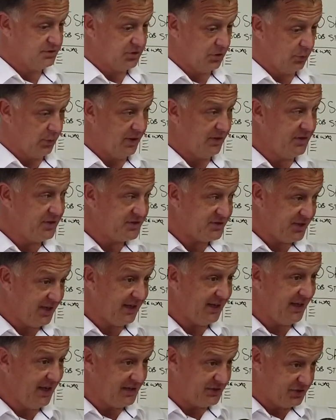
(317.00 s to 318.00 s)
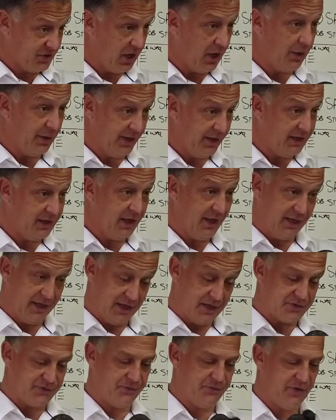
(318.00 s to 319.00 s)
So when this thing gets going, it
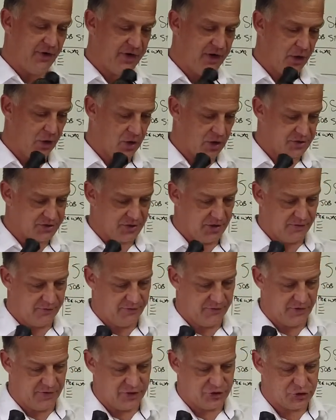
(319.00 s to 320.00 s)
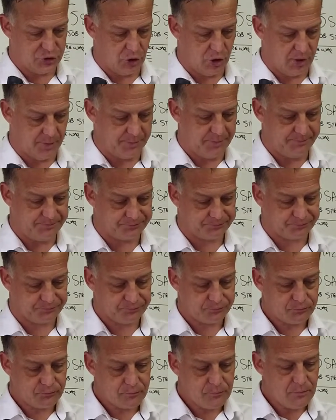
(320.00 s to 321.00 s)
gets very hot and very sharp.
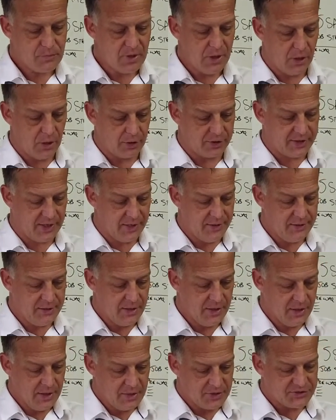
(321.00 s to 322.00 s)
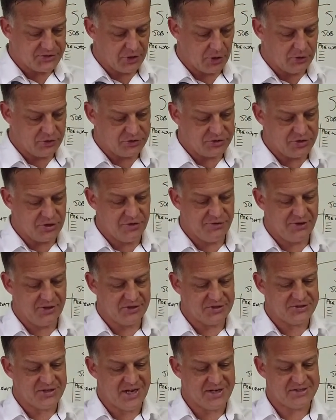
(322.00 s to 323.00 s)
Okay? So do you think
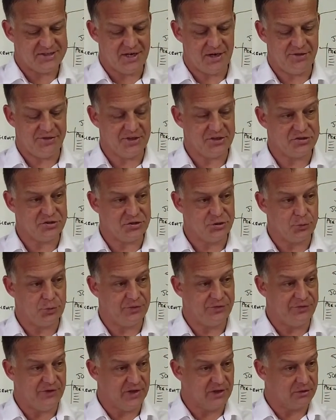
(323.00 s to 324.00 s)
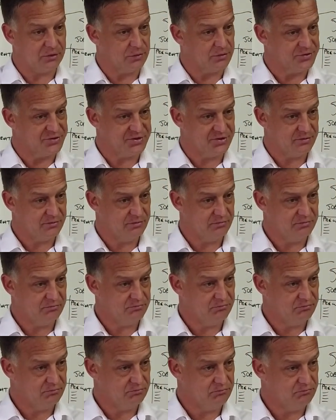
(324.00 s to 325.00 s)
this has anything to do with vehicles?
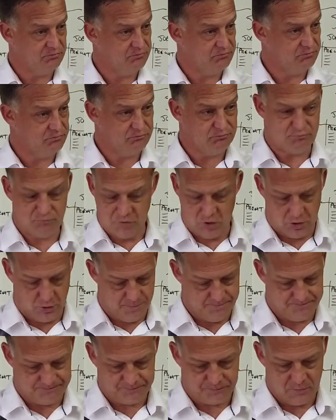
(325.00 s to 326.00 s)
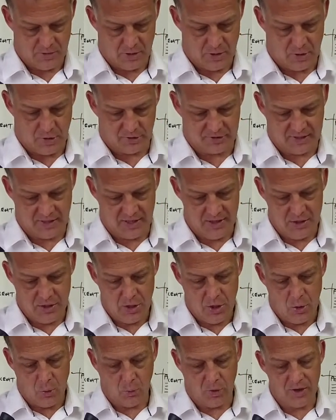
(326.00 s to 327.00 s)
No.
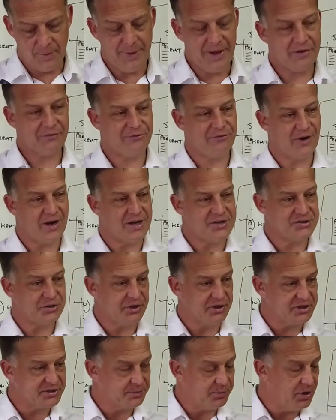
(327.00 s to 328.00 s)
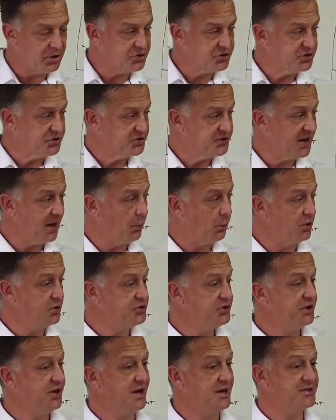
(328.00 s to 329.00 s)
Okay? What about fires and explosions? Now I want
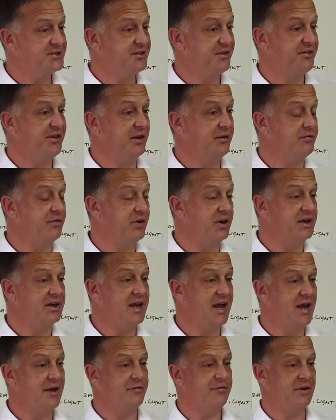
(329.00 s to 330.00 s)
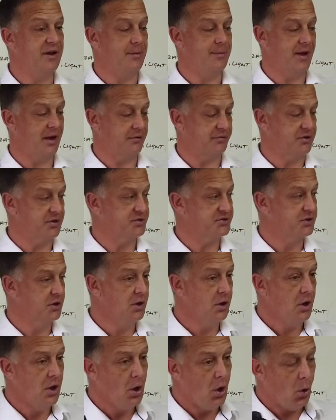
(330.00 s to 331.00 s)
you guys to think very carefully about this.
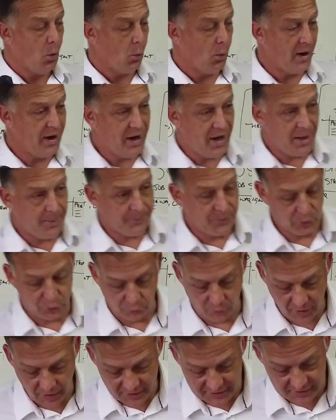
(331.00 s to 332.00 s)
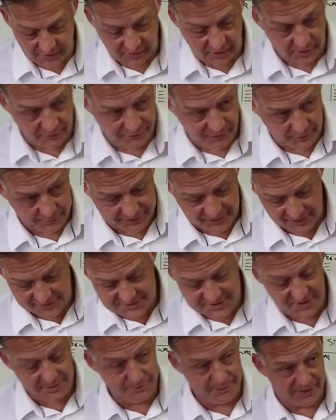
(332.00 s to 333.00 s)
When I'm grinding, if I'm
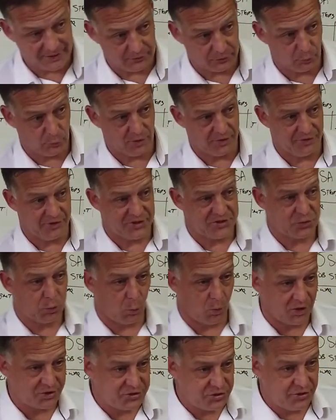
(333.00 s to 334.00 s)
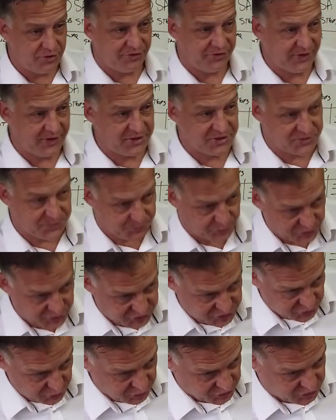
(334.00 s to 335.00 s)
cutting metal with this, what do you think is
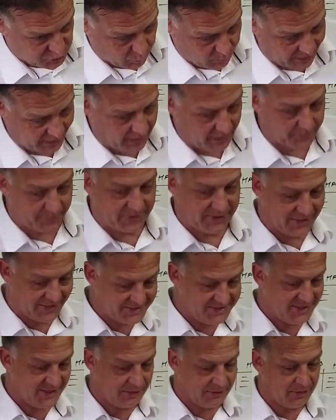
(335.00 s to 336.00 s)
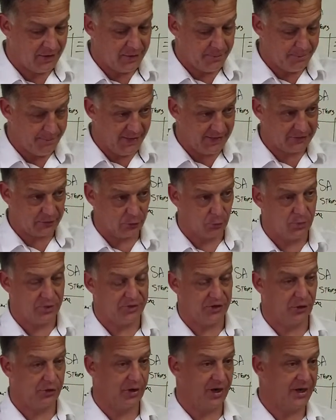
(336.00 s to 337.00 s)
produced when I'm cutting metal with
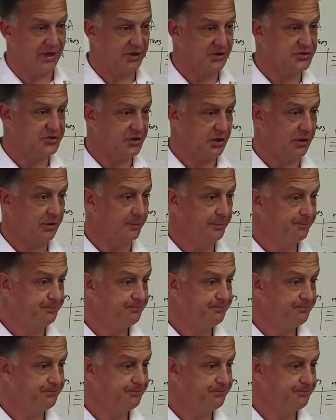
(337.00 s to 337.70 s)
the grinding stone?